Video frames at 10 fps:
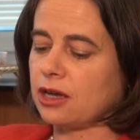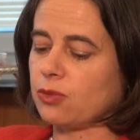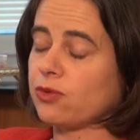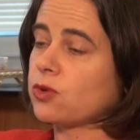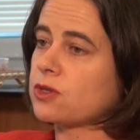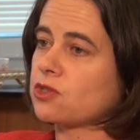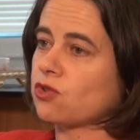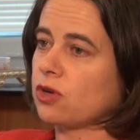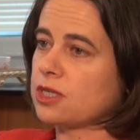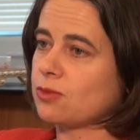We've also
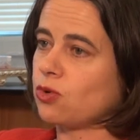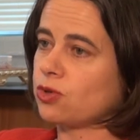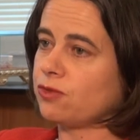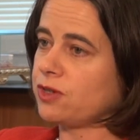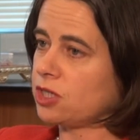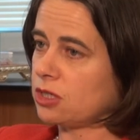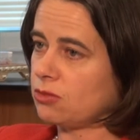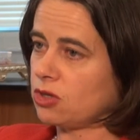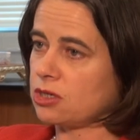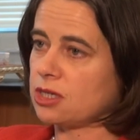strongly supported fishing
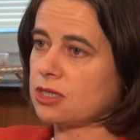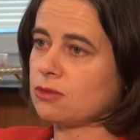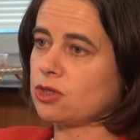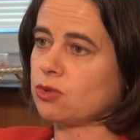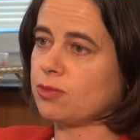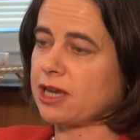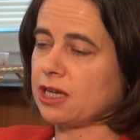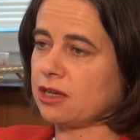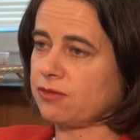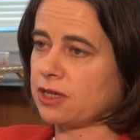communities which were
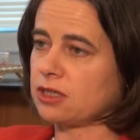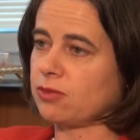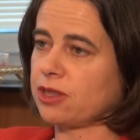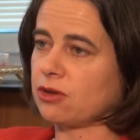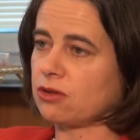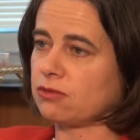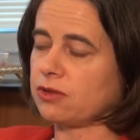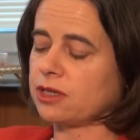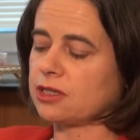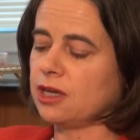badly affected by the
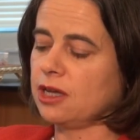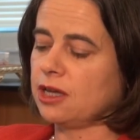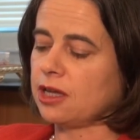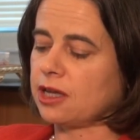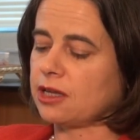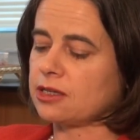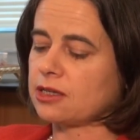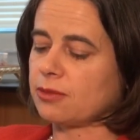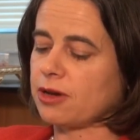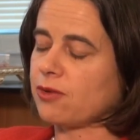conflict, and
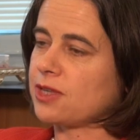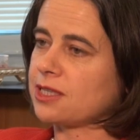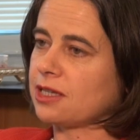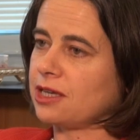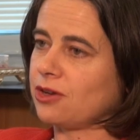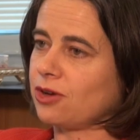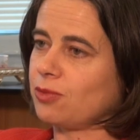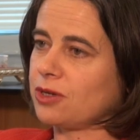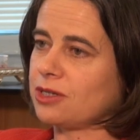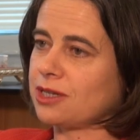I recently
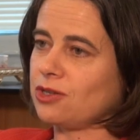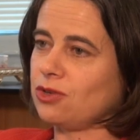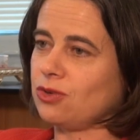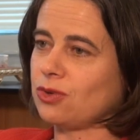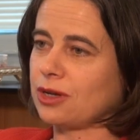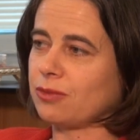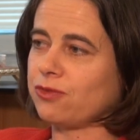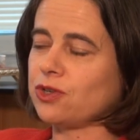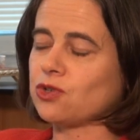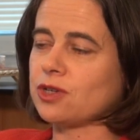opened a new
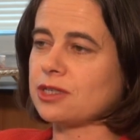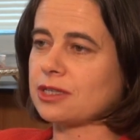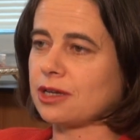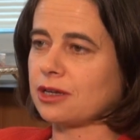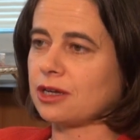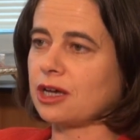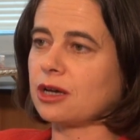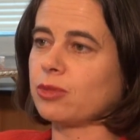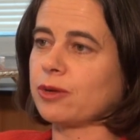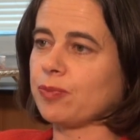fisheries
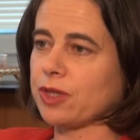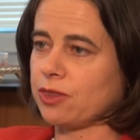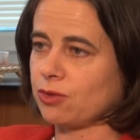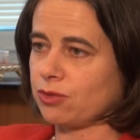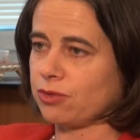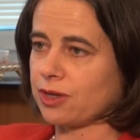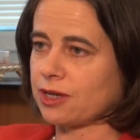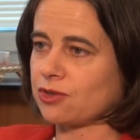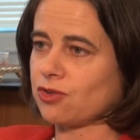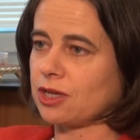harbour in the north of the
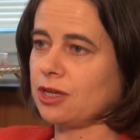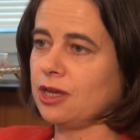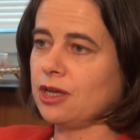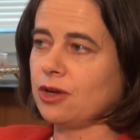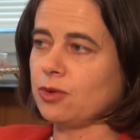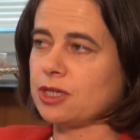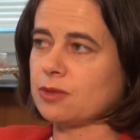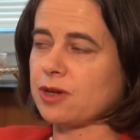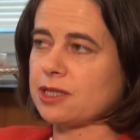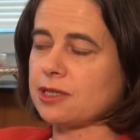country, which
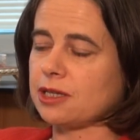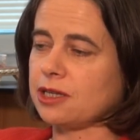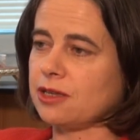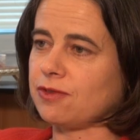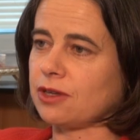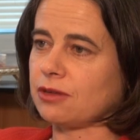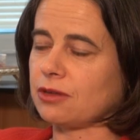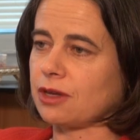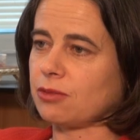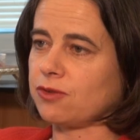is basically giving
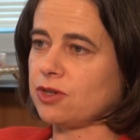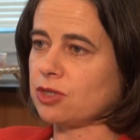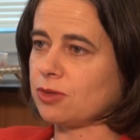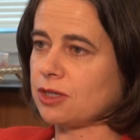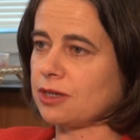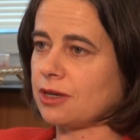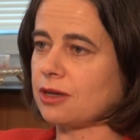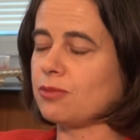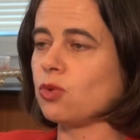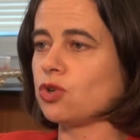the fishermen
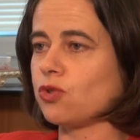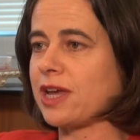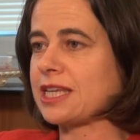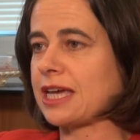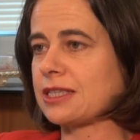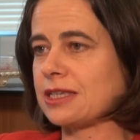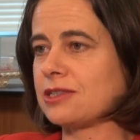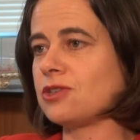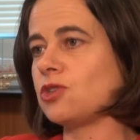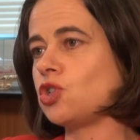more direct
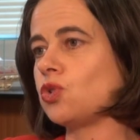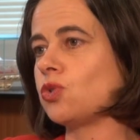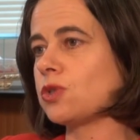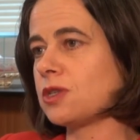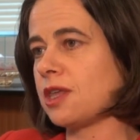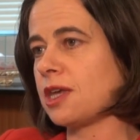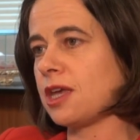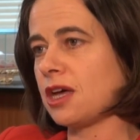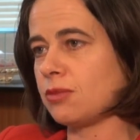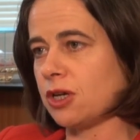access to the shore so they can
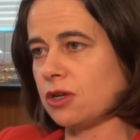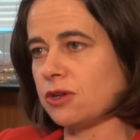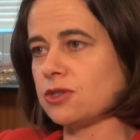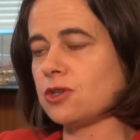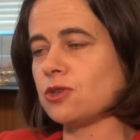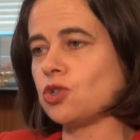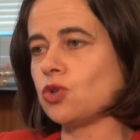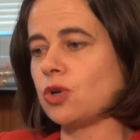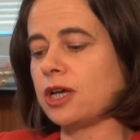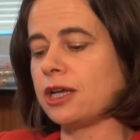come in close to the
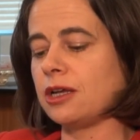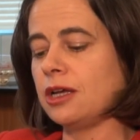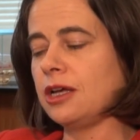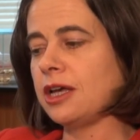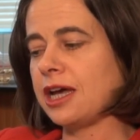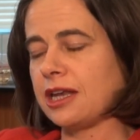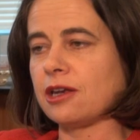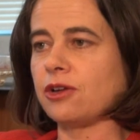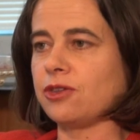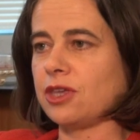shoreline and
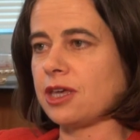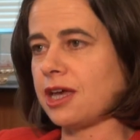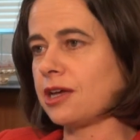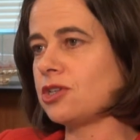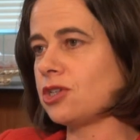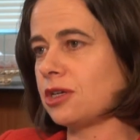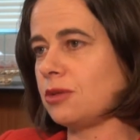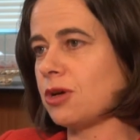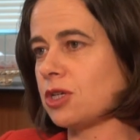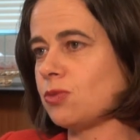unload their catch
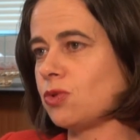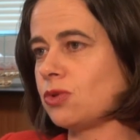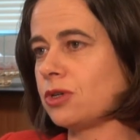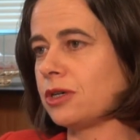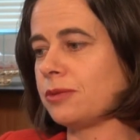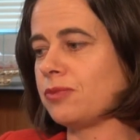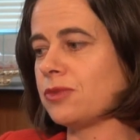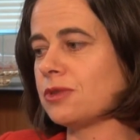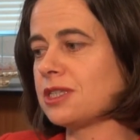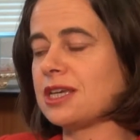in much more
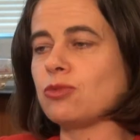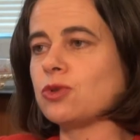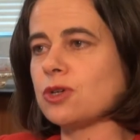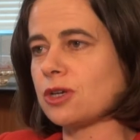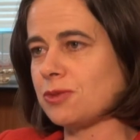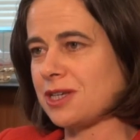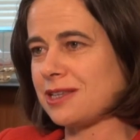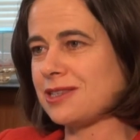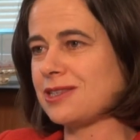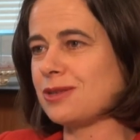stable
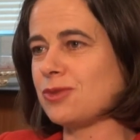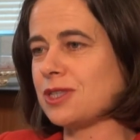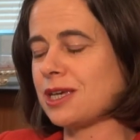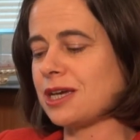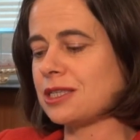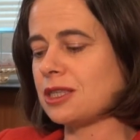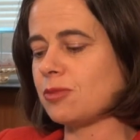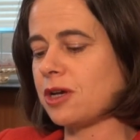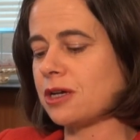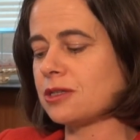circumstances than was the case in
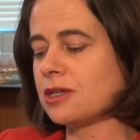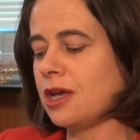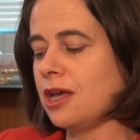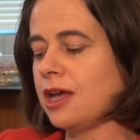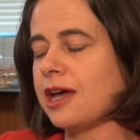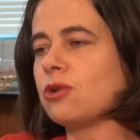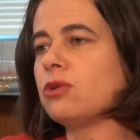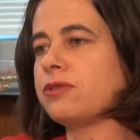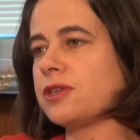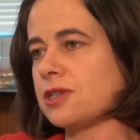the past. And
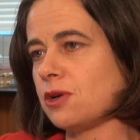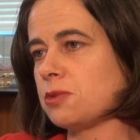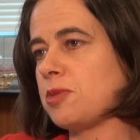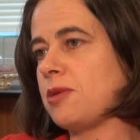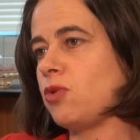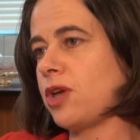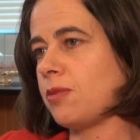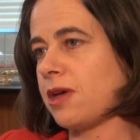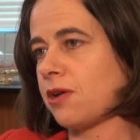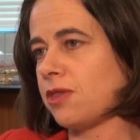all of this helps people
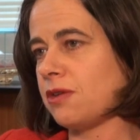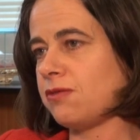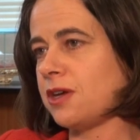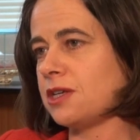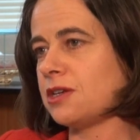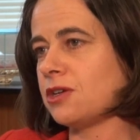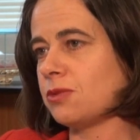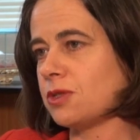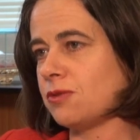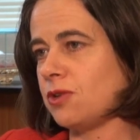get back on their feet and
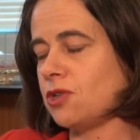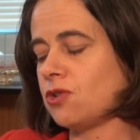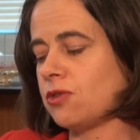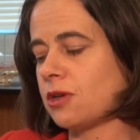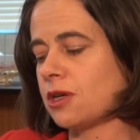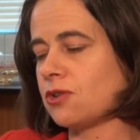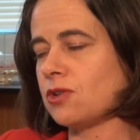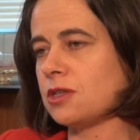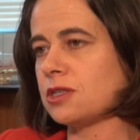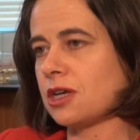helps the future of the
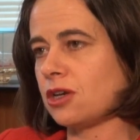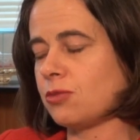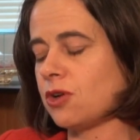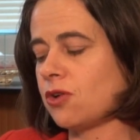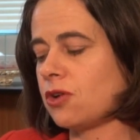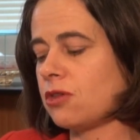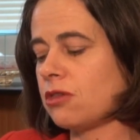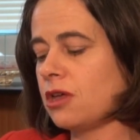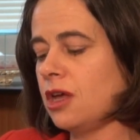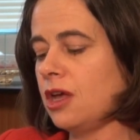country's economic
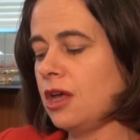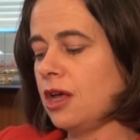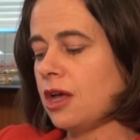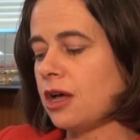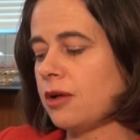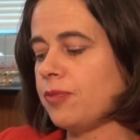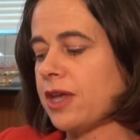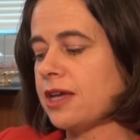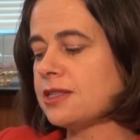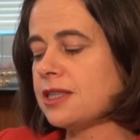growth.
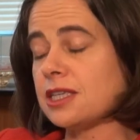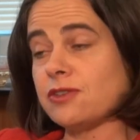As things